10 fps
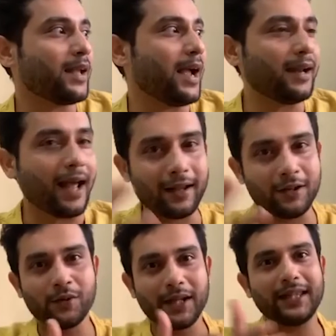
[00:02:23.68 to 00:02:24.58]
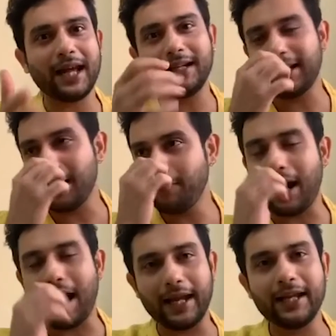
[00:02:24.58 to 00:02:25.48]
And during that time,
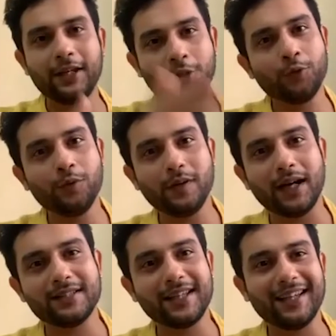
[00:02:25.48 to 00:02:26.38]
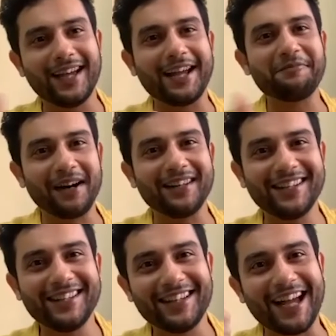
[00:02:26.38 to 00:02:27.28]
I knew Ajay and
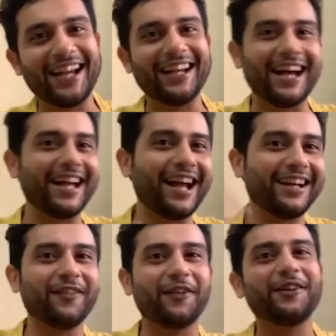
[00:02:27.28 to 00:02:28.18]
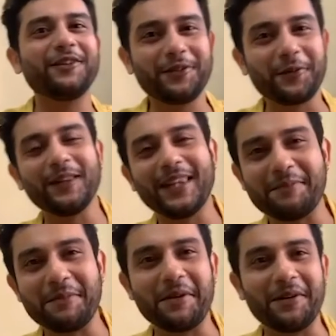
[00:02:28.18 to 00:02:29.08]
Malini, and I had not, told
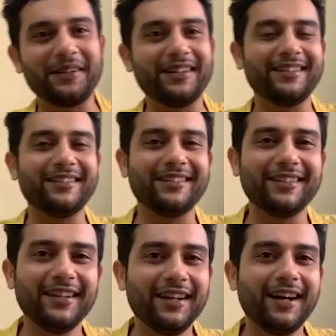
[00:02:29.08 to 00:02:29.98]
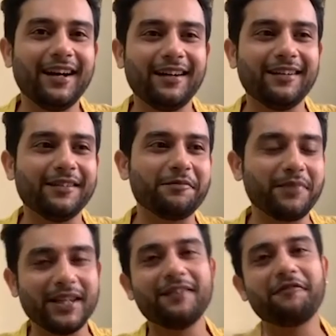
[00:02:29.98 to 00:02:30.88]
them about
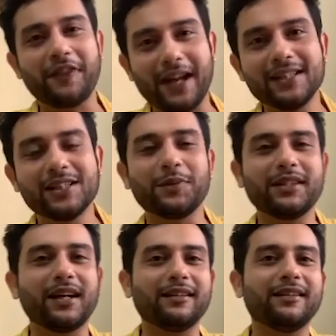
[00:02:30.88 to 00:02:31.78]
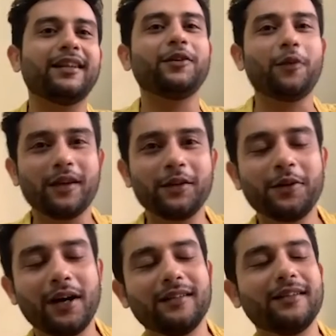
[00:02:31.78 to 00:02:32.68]
being friends with Kanan and talking
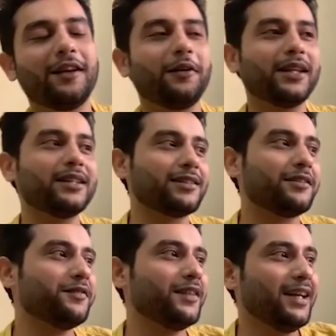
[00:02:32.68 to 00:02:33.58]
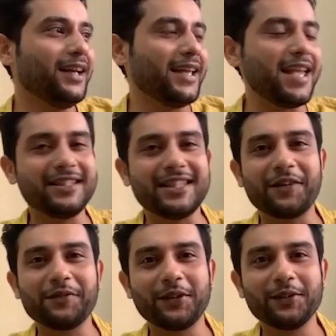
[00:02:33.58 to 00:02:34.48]
to Kanan and all that stuff. Yes,
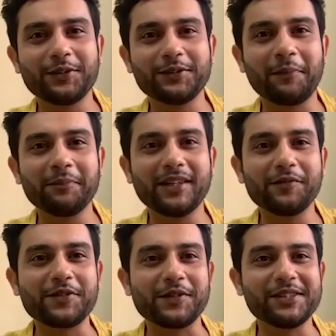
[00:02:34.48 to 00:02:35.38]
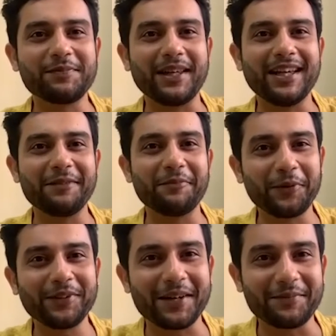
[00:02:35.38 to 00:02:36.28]
that was also something which was playing in
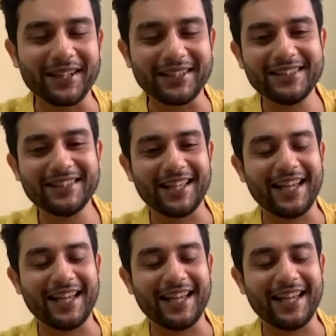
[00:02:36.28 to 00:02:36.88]
both our minds.